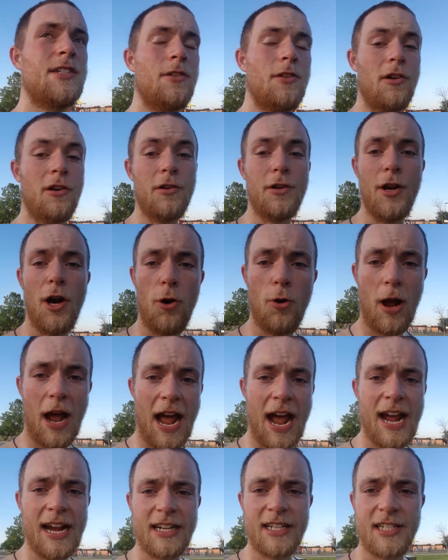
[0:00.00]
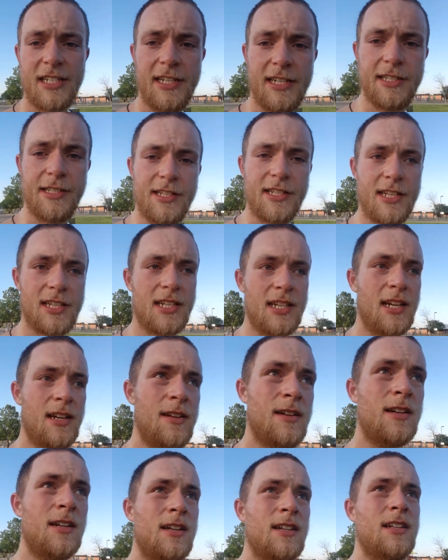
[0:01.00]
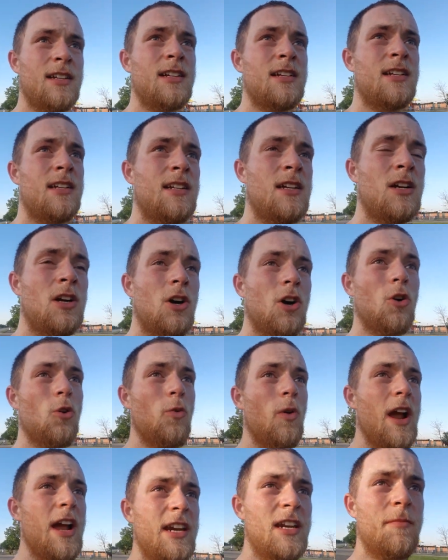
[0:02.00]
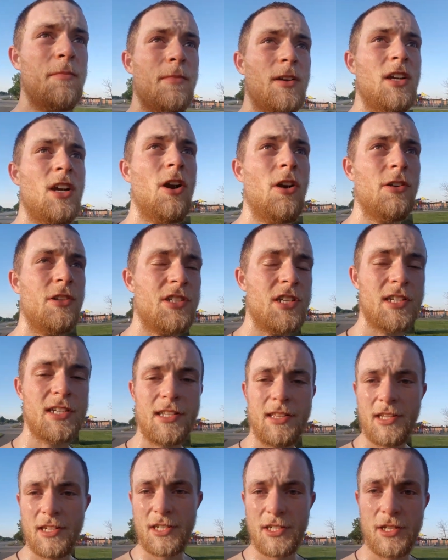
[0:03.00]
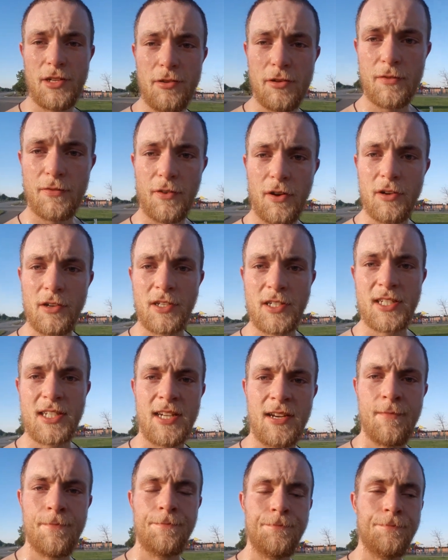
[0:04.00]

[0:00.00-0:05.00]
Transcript: so there are no accidents or random occurrences in this universe